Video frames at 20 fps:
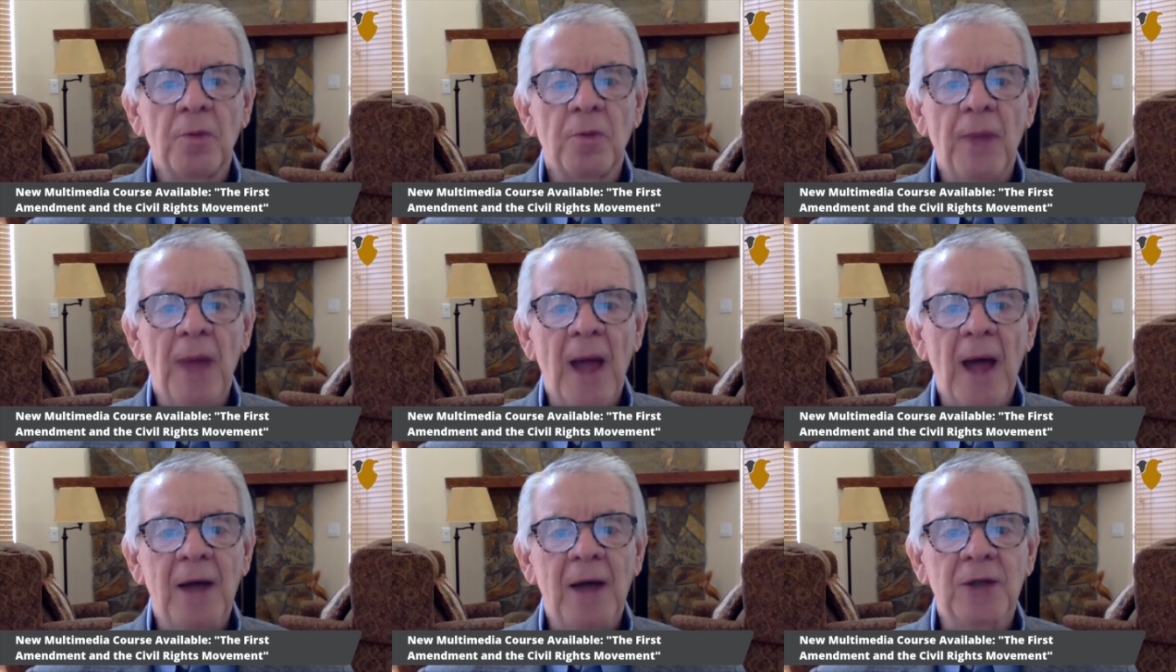
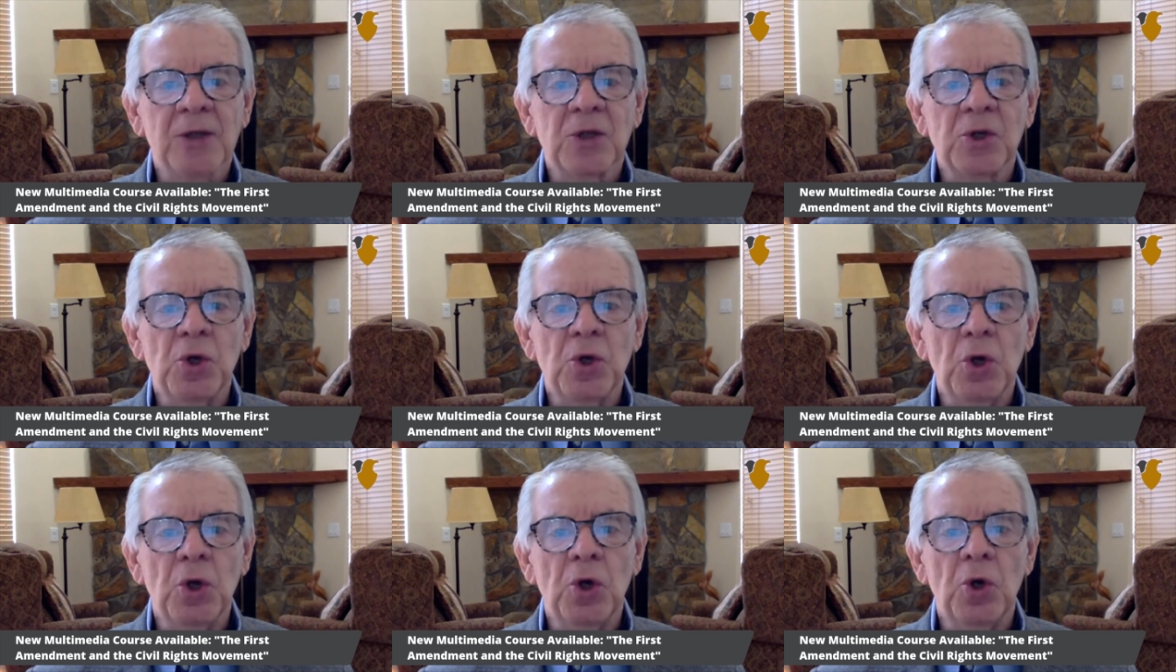Bass
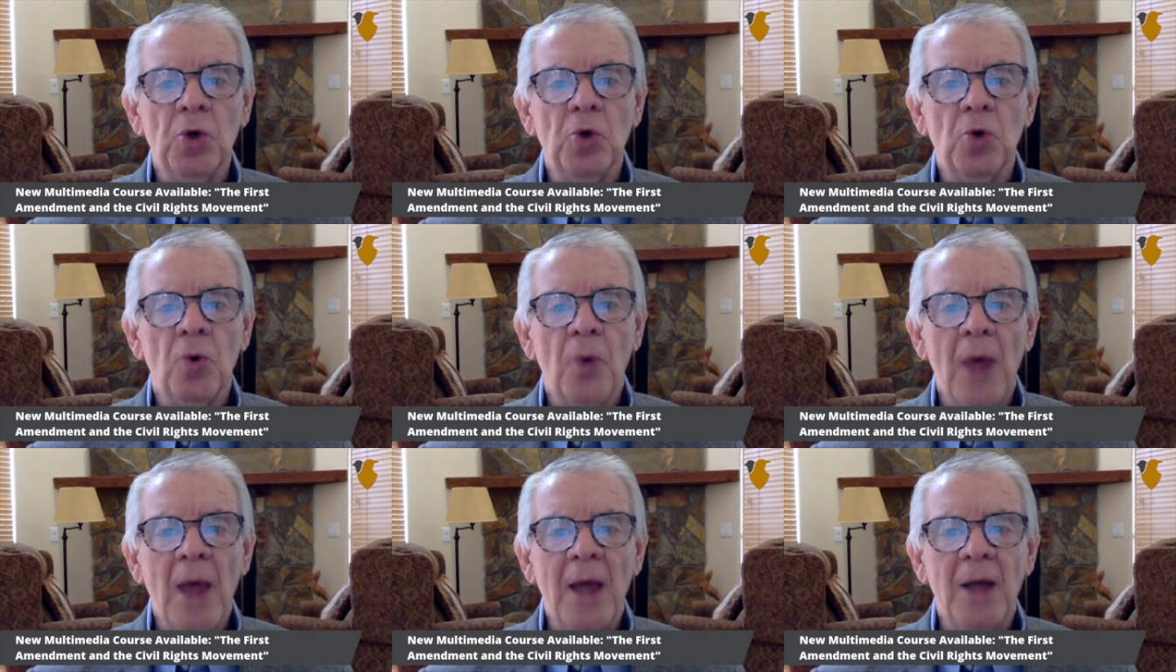
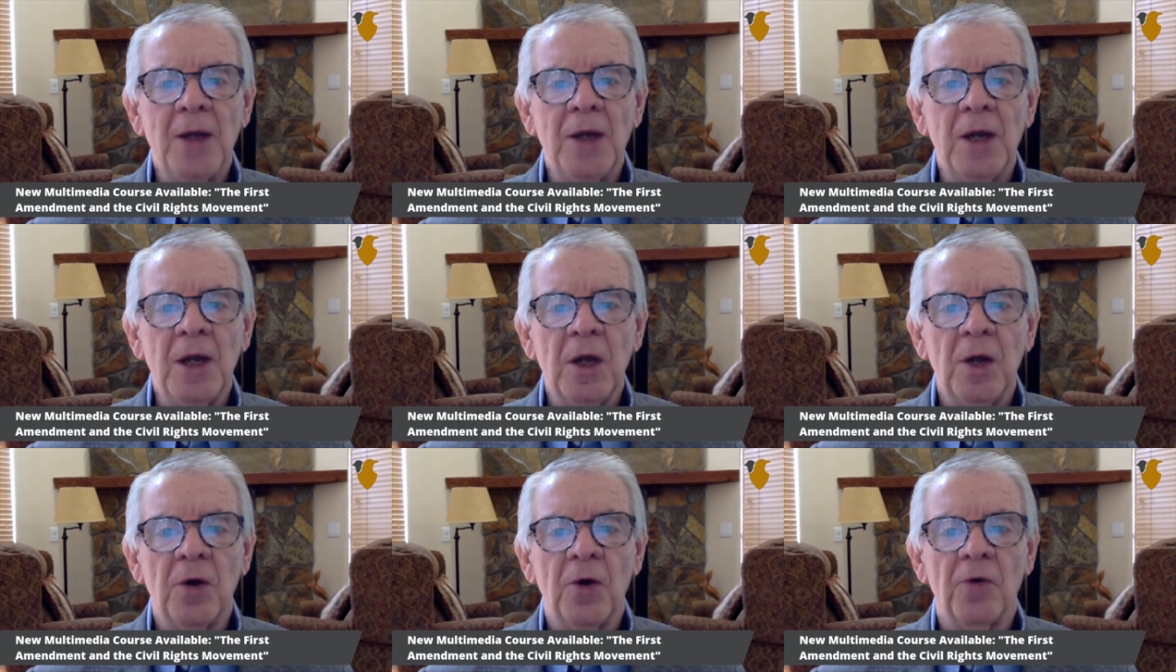knew and
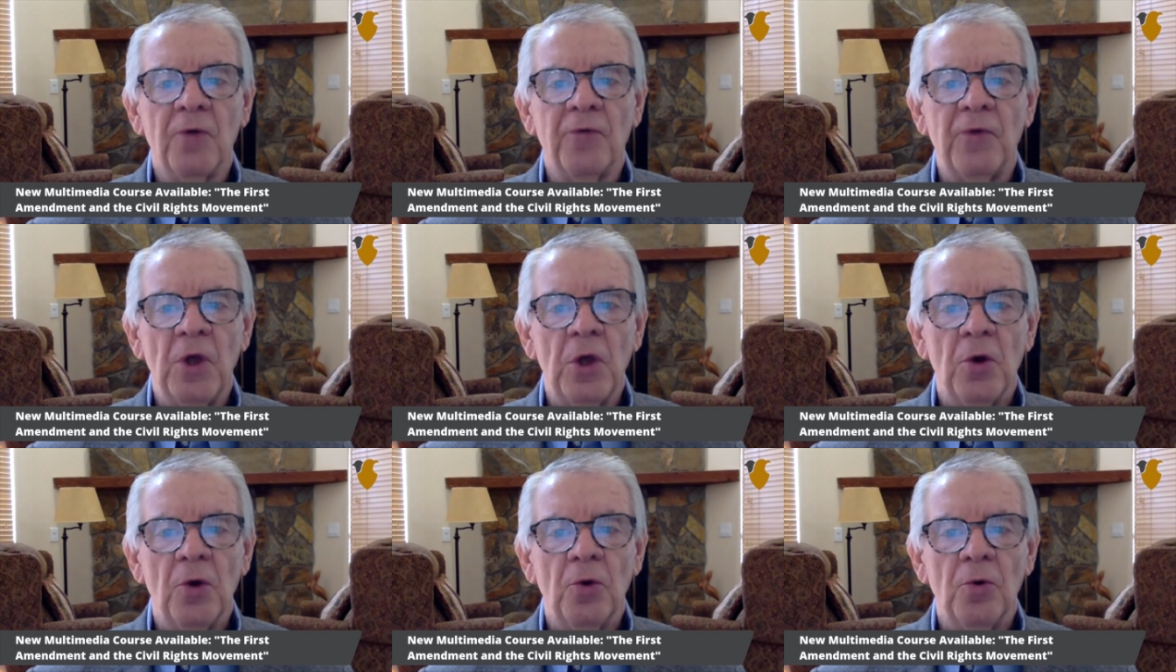
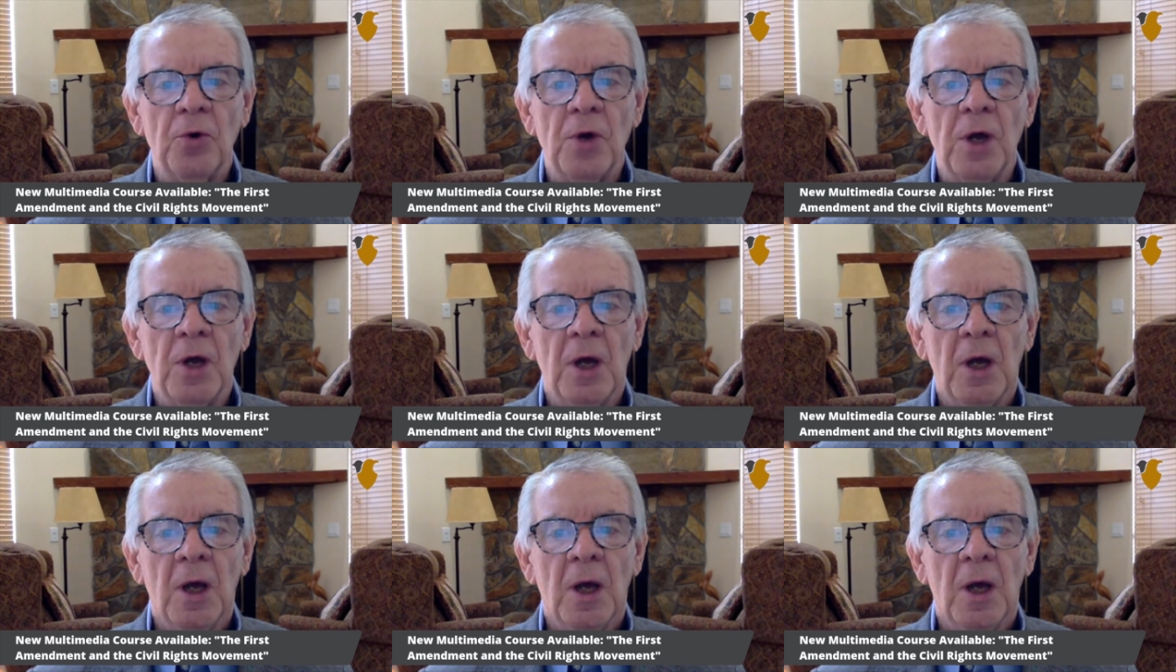interviewed